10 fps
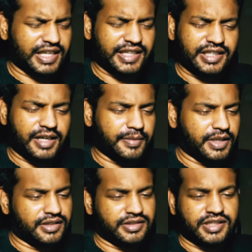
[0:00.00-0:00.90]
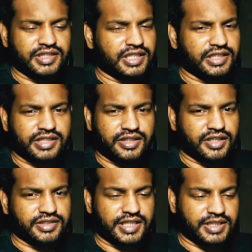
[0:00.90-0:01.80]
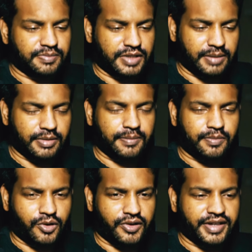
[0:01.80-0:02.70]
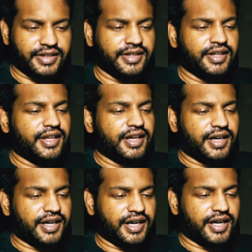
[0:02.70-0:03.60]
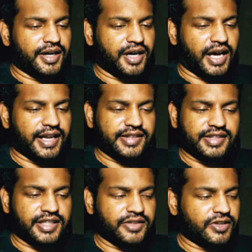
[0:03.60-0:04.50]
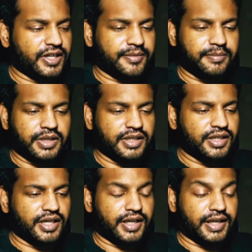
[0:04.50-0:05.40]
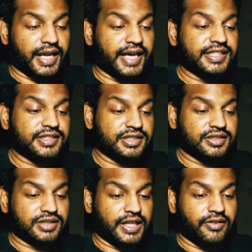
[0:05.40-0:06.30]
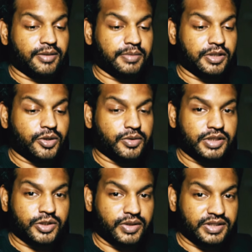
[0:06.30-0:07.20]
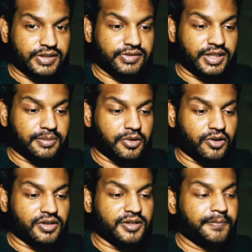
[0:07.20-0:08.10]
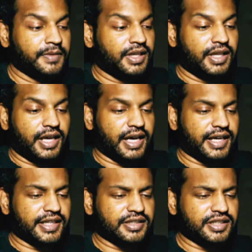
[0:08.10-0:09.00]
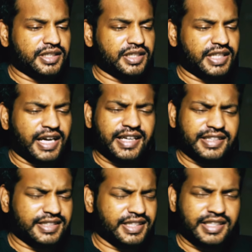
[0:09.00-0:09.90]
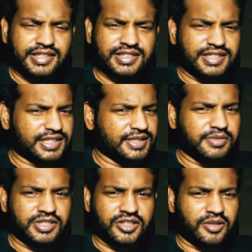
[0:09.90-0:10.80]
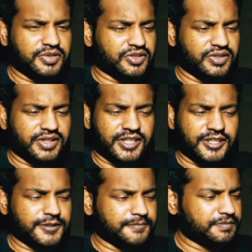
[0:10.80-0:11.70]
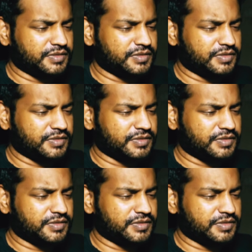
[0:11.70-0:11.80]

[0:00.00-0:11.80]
like, I mean, this is such a premium product, and I think it would have been a nice development over the 2017 model. And yeah, I think it's such a missed opportunity.